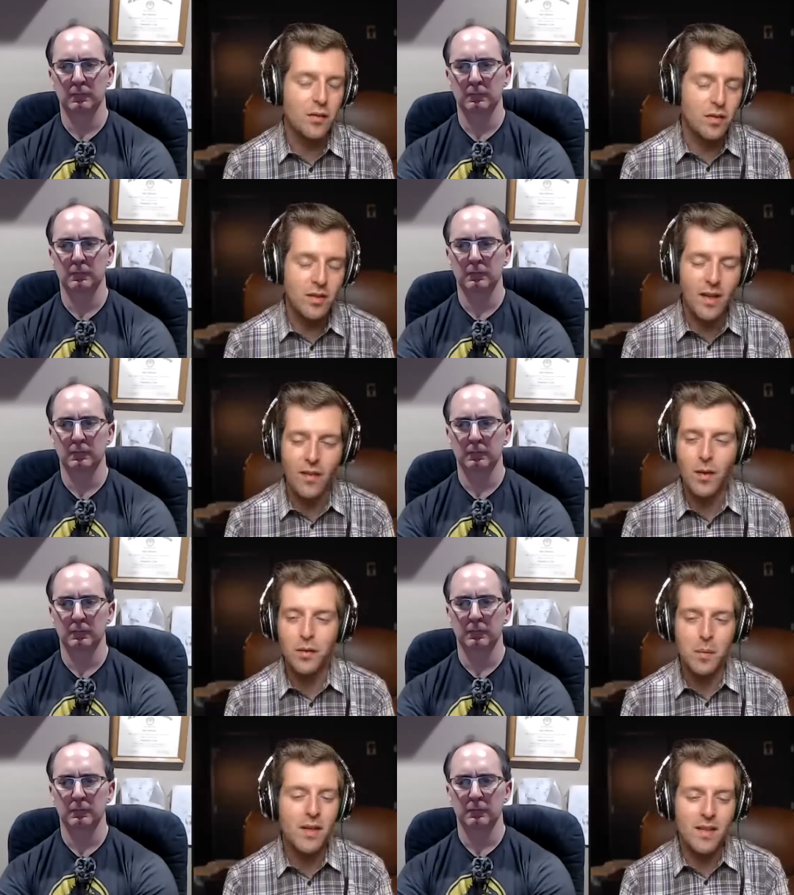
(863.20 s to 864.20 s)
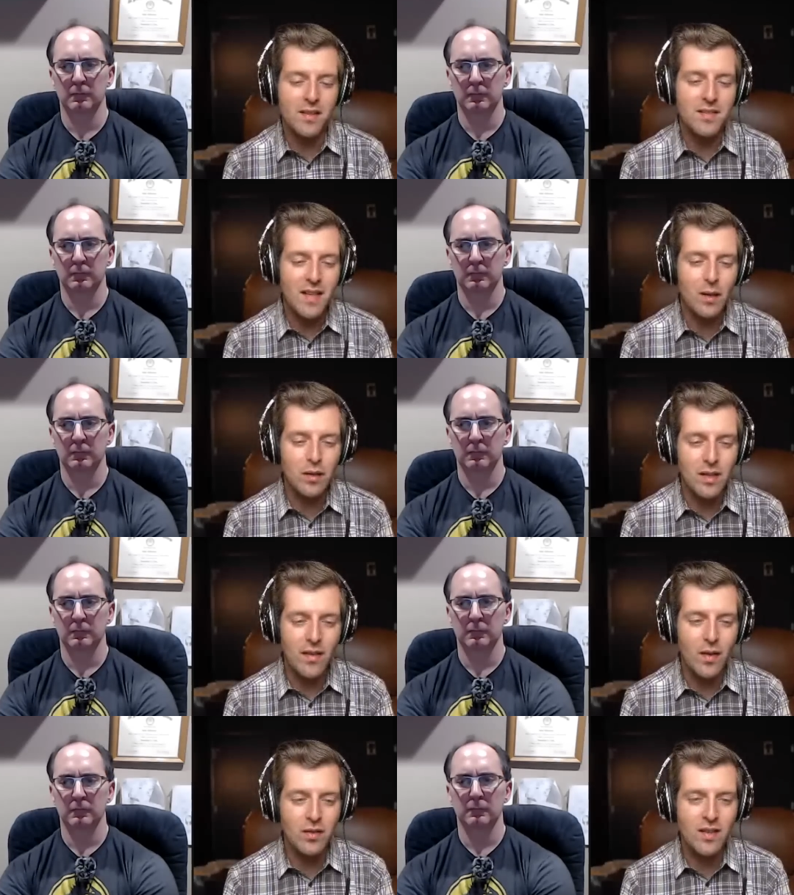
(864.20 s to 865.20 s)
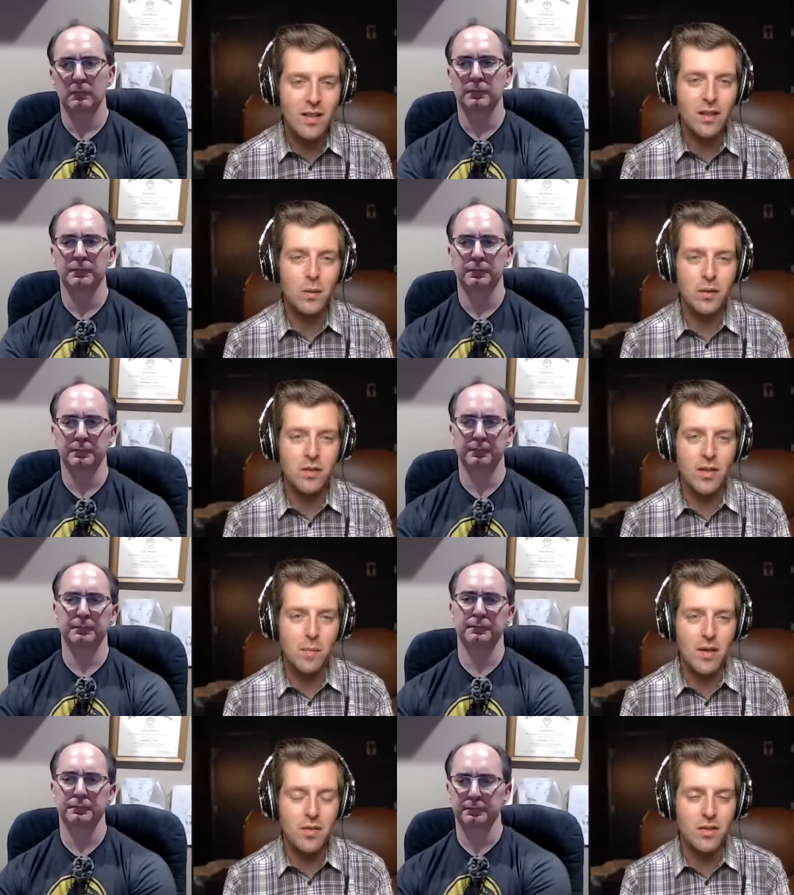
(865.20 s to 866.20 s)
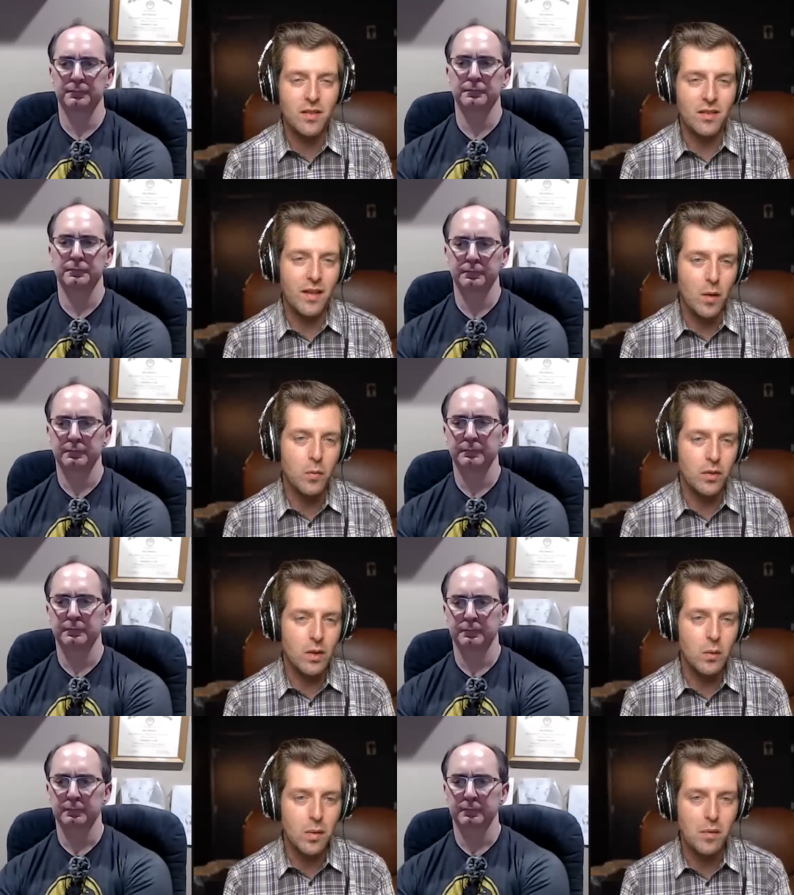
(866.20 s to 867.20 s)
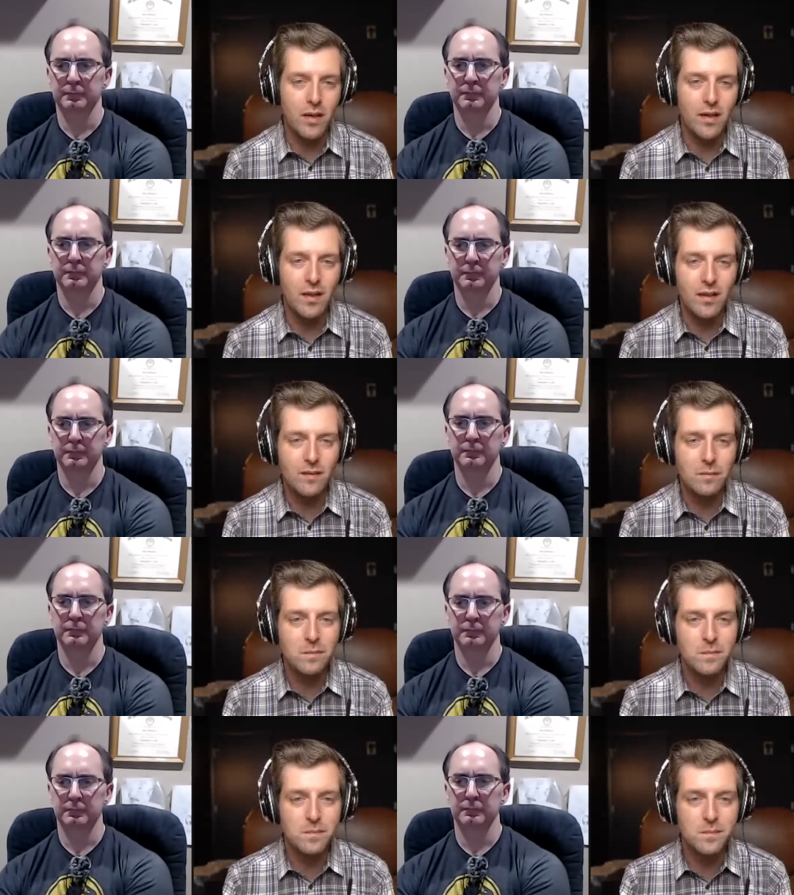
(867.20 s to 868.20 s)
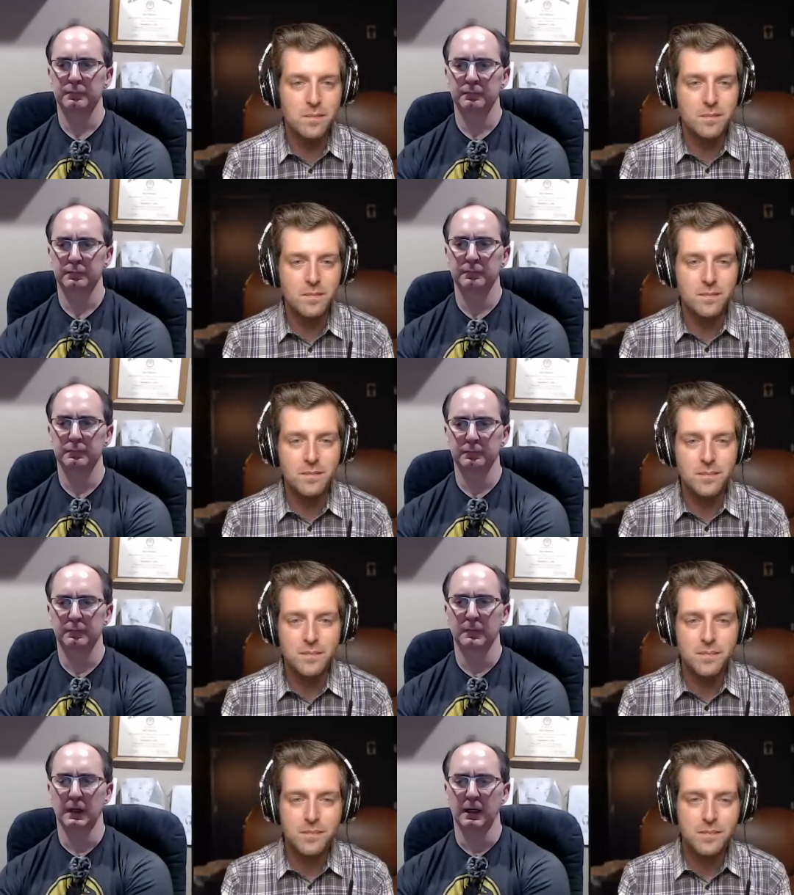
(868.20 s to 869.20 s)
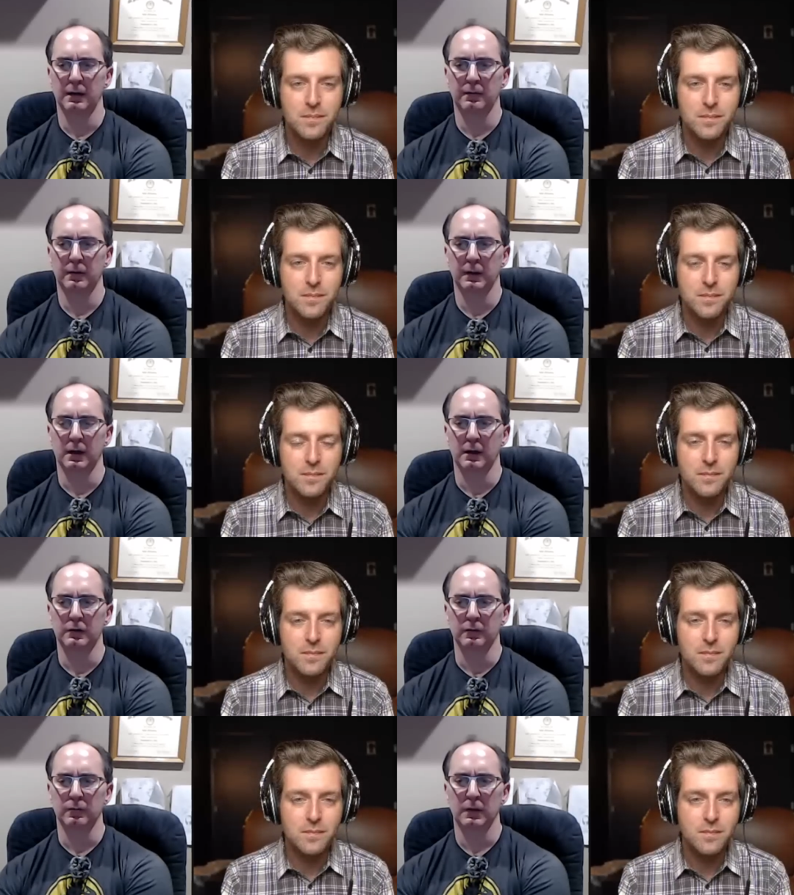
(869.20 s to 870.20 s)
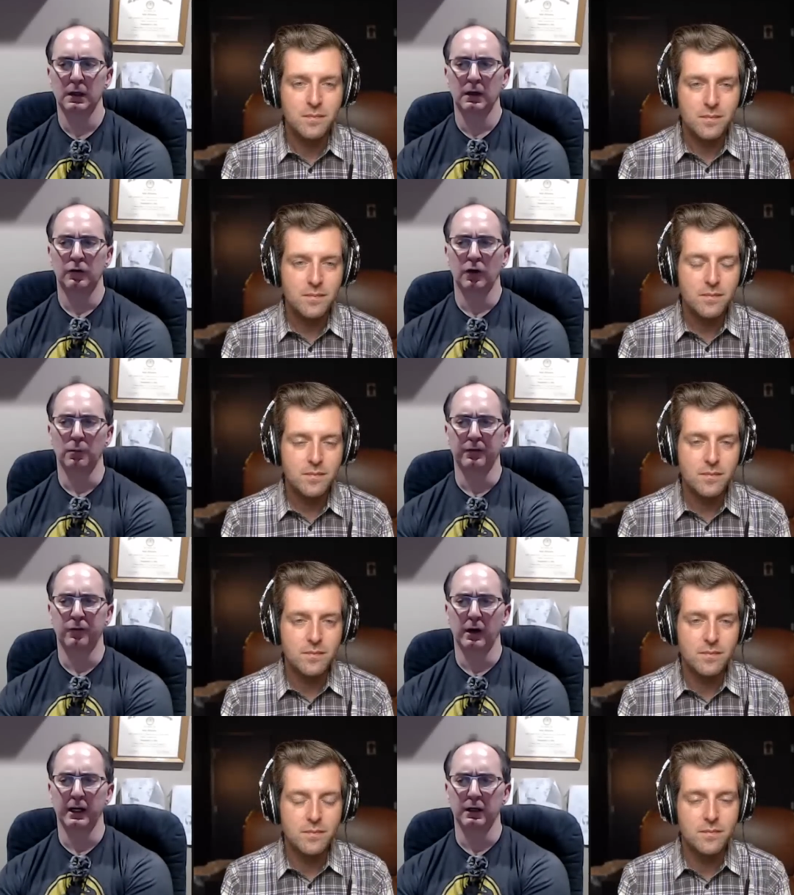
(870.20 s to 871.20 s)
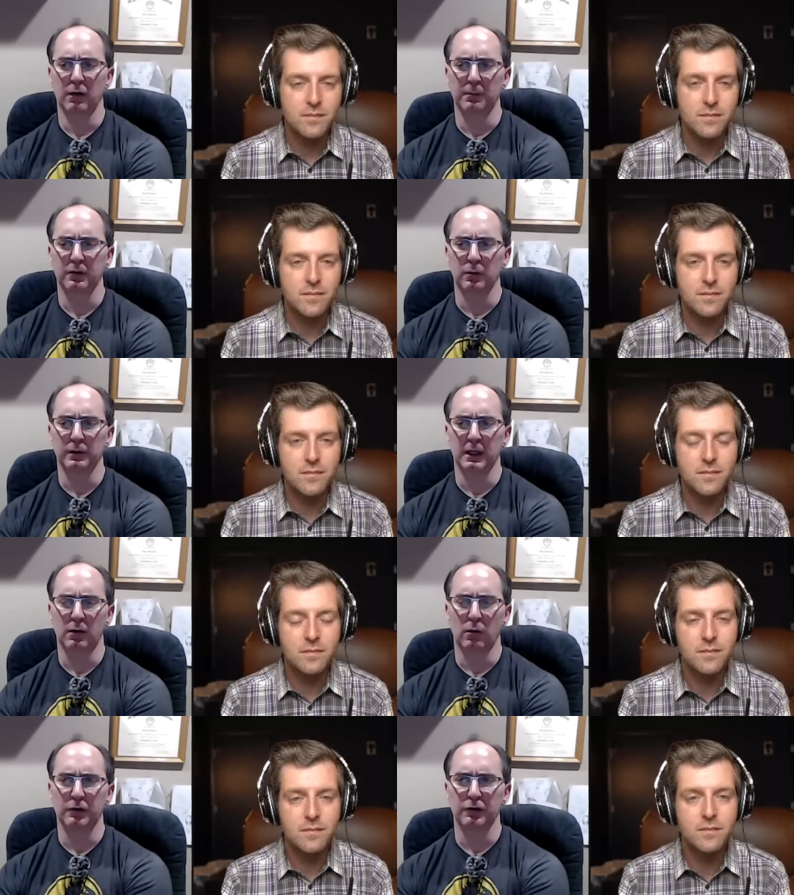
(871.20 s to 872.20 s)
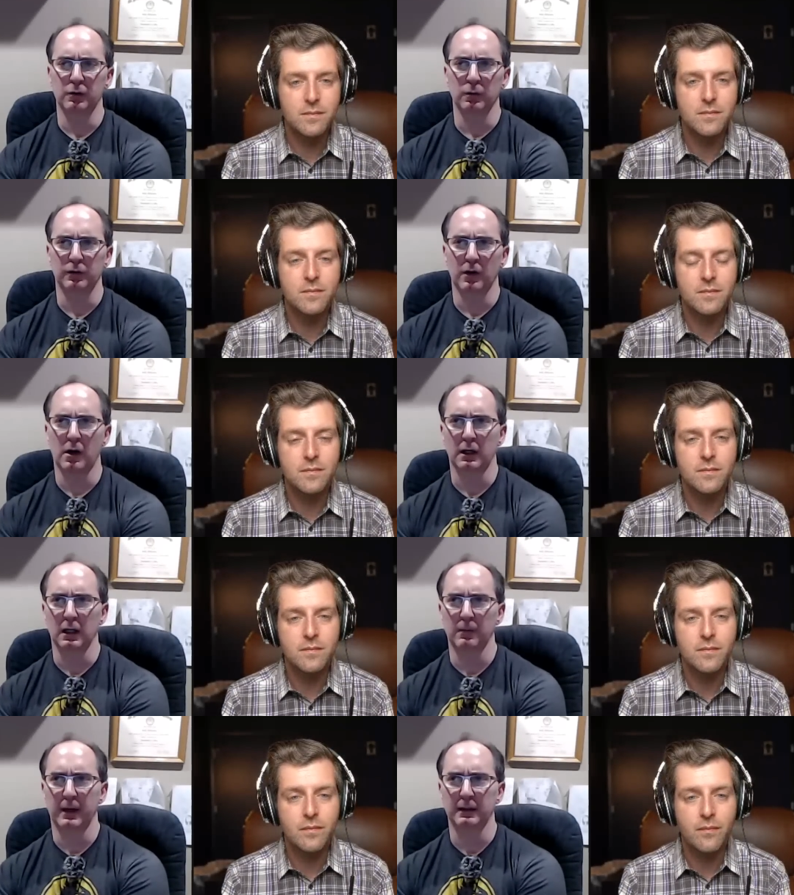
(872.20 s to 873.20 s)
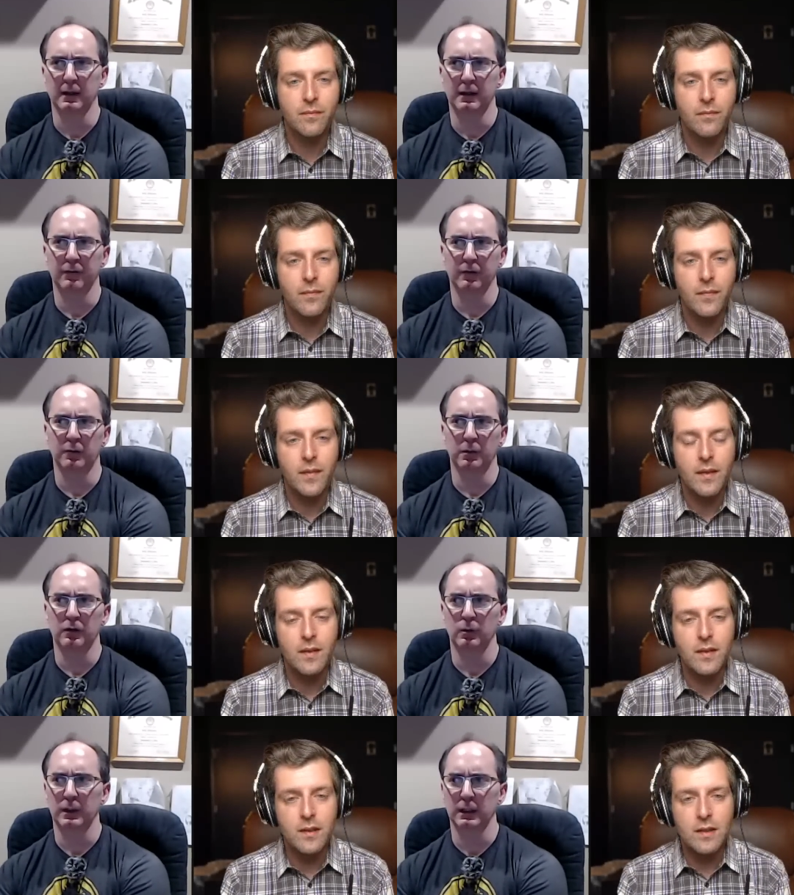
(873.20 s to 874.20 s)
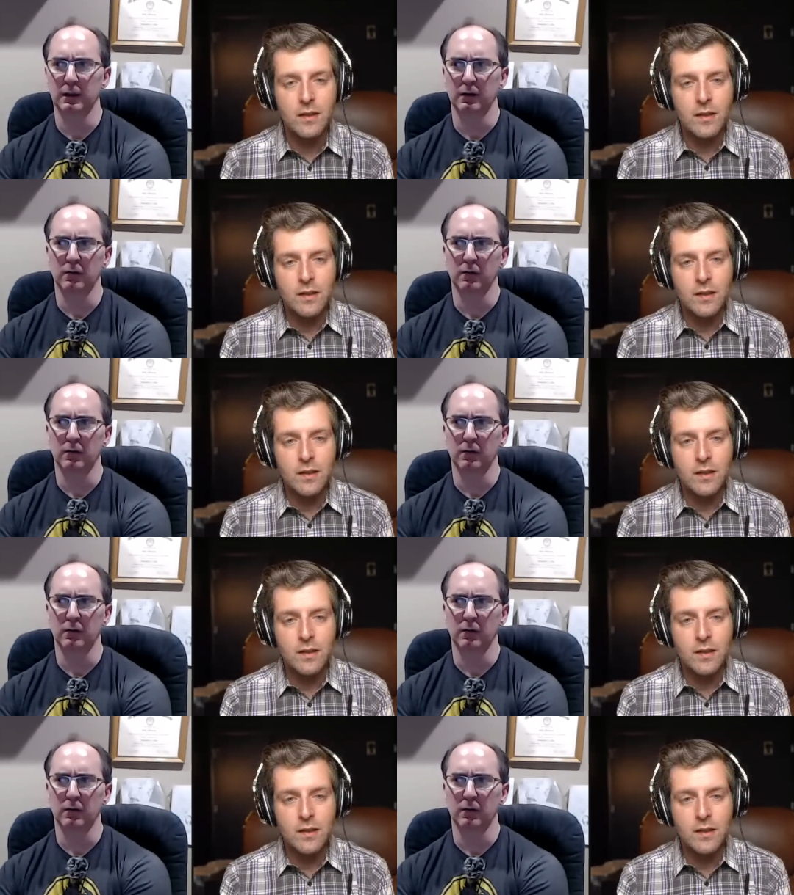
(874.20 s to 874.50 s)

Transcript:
Speaker 1: good on those. I mean, it doesn't sound good on those. I think they're really trying to make sure it doesn't like overload them or anything.
Speaker 2: Yeah, I got you. So before I interrupted you with that question, you were talking about the difference between the